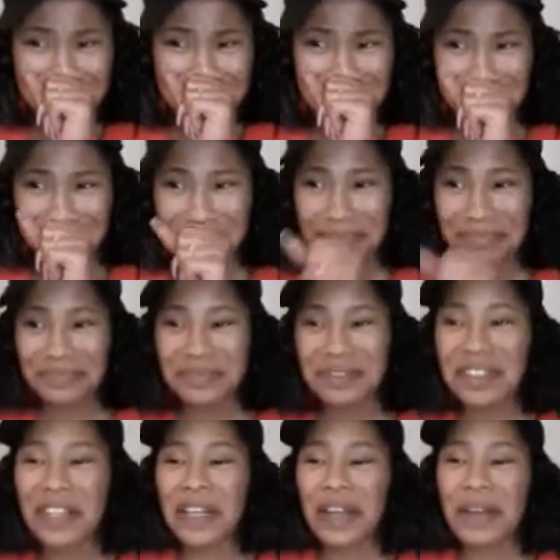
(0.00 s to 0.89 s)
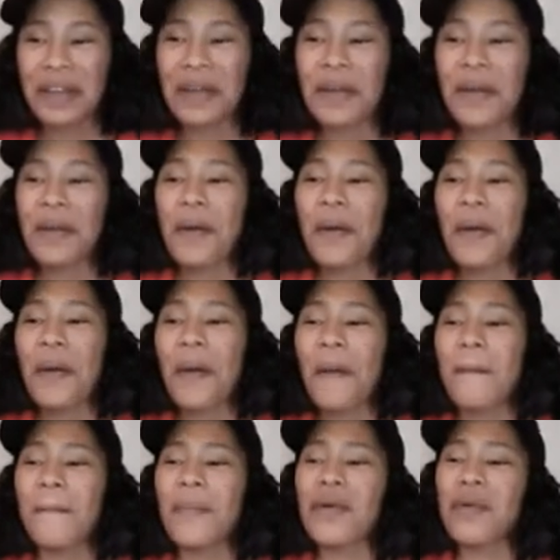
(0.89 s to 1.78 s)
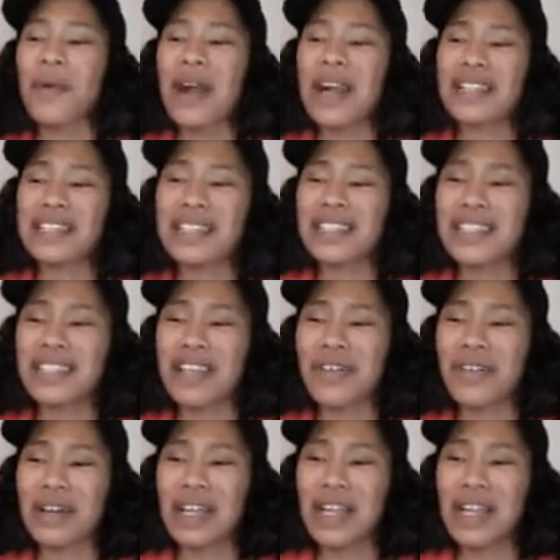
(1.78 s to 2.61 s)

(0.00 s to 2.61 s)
how? Why I ain't got my mask on? Mask but why she so close?